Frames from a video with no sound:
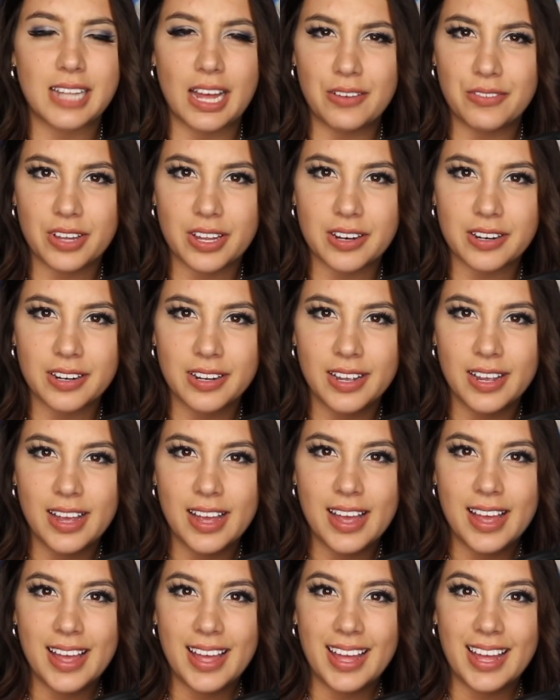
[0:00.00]
7.
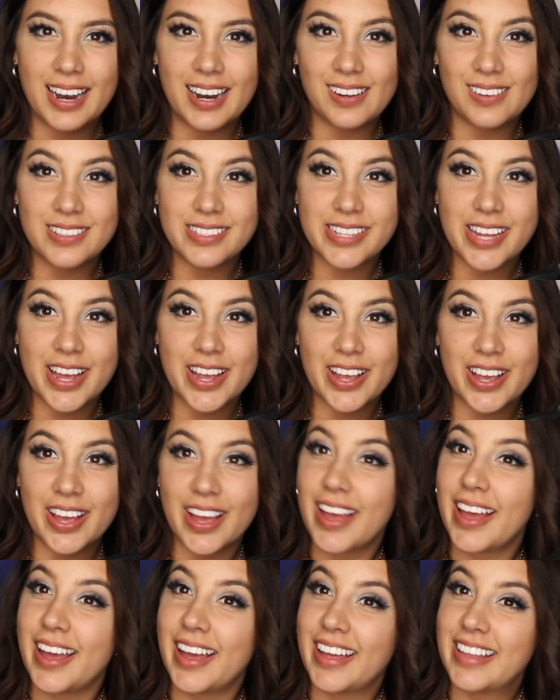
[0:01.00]
And I was like,
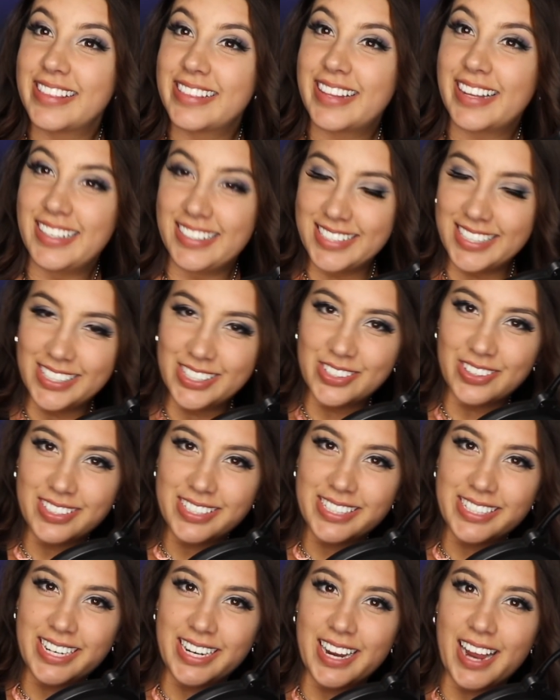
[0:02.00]
that's
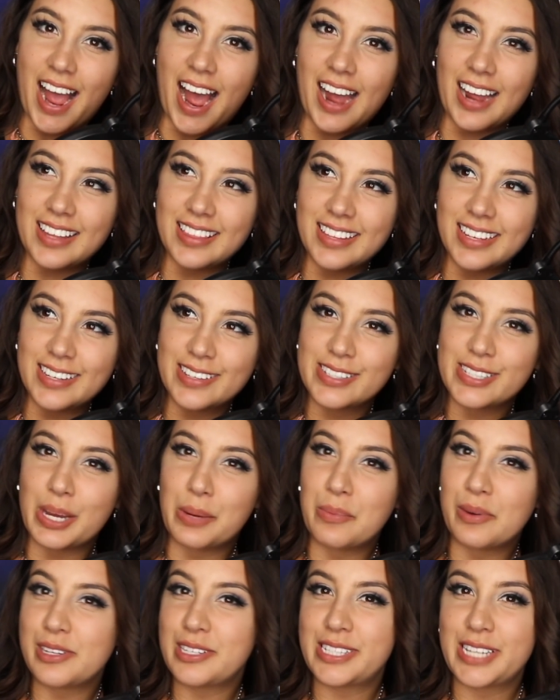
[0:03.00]
interesting. I think
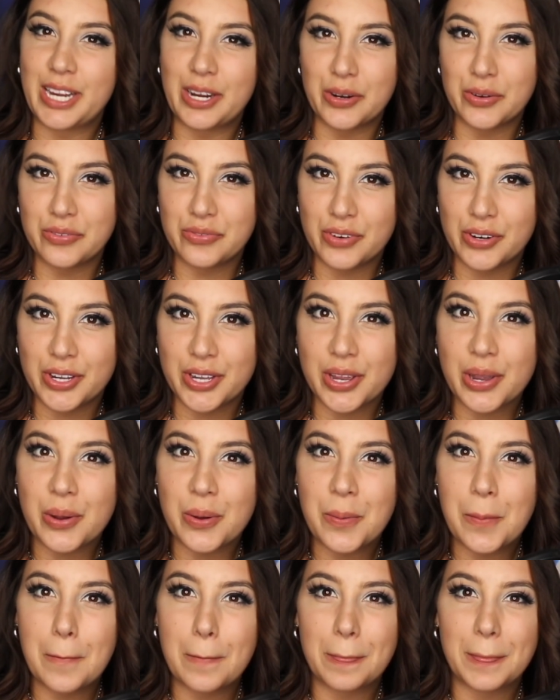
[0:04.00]
someone's here for
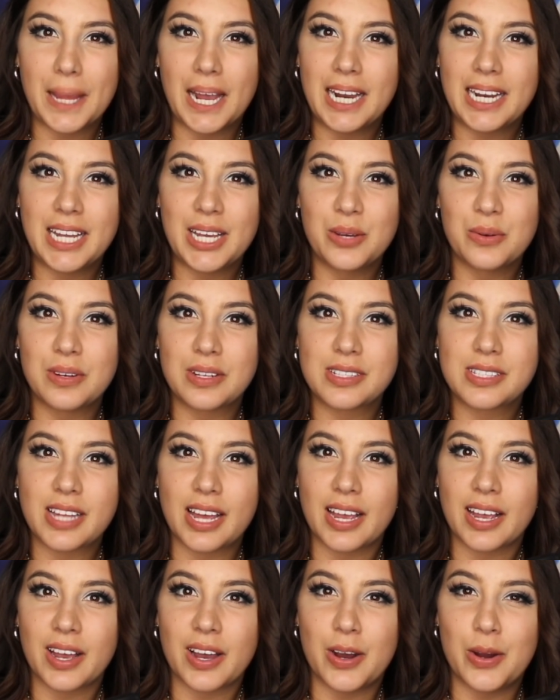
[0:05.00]
you. And he was
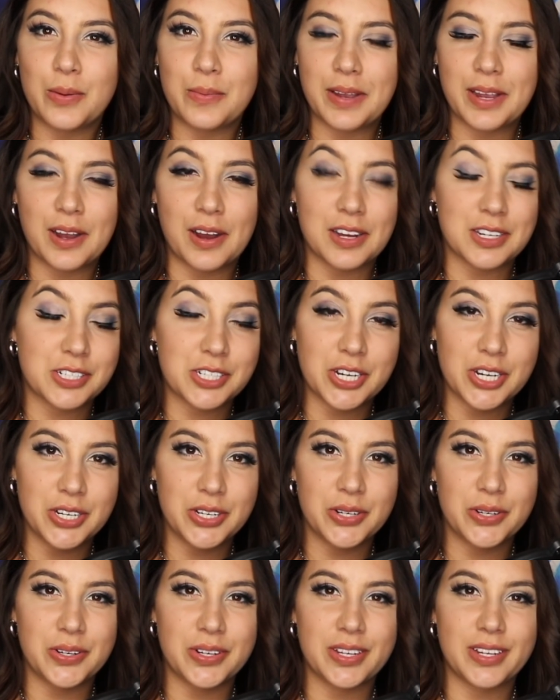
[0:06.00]
like, oh my gosh,
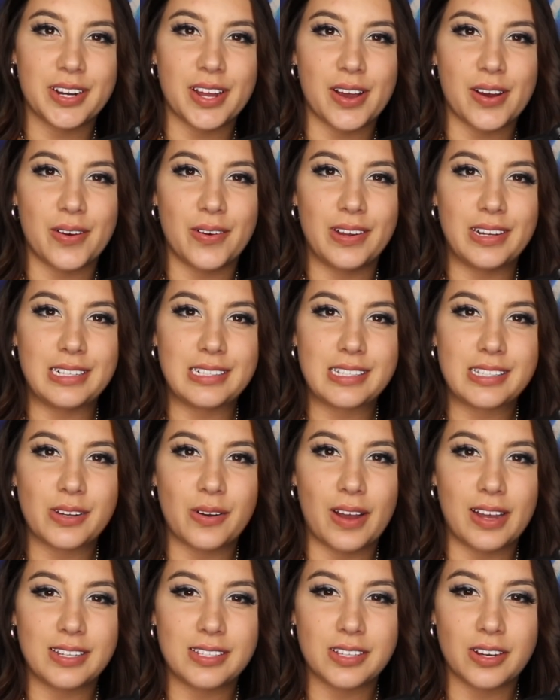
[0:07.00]
who, you know? And
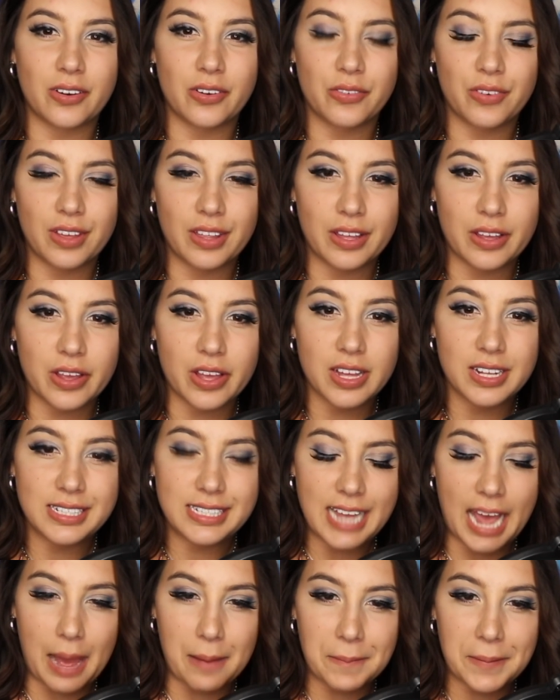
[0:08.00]
so I started really
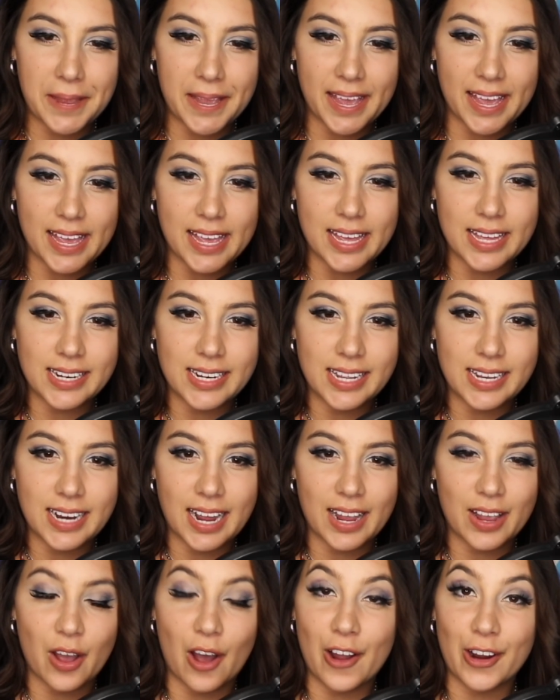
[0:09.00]
tapping in,
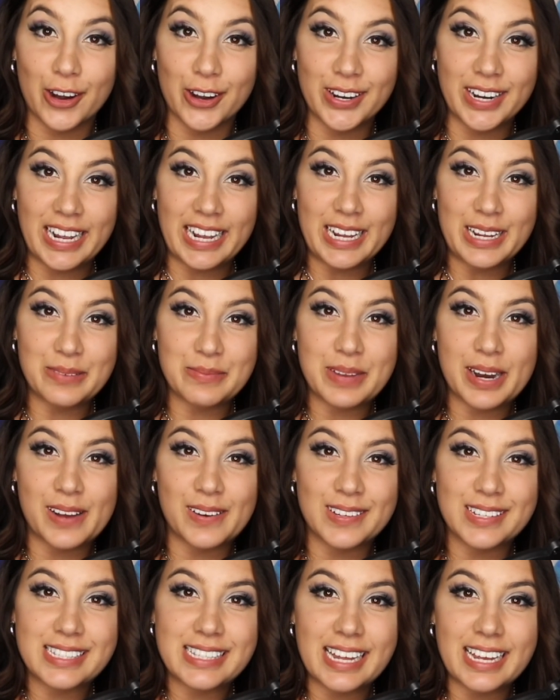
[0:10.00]
and I got her name, and
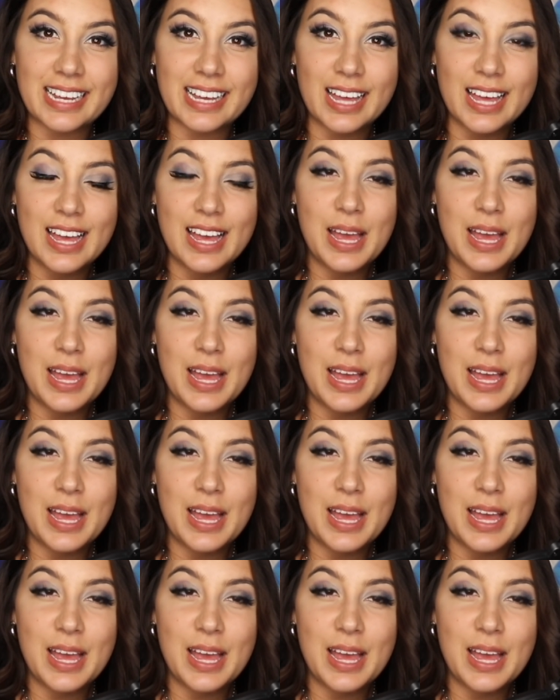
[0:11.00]
I was like,